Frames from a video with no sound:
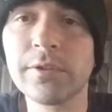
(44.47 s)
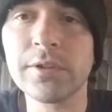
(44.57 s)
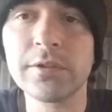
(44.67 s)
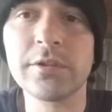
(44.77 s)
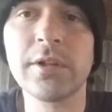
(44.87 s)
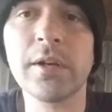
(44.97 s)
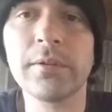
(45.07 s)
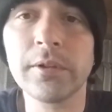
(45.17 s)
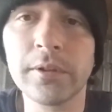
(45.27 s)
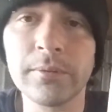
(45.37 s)
because you can't
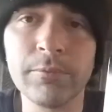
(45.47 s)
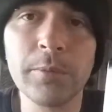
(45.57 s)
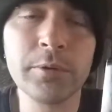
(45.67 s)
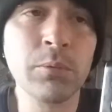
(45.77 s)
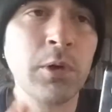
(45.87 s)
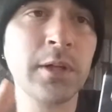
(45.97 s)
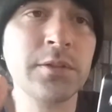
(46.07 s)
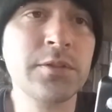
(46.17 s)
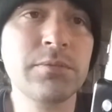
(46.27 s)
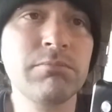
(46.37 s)
really up your
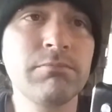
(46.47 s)
watts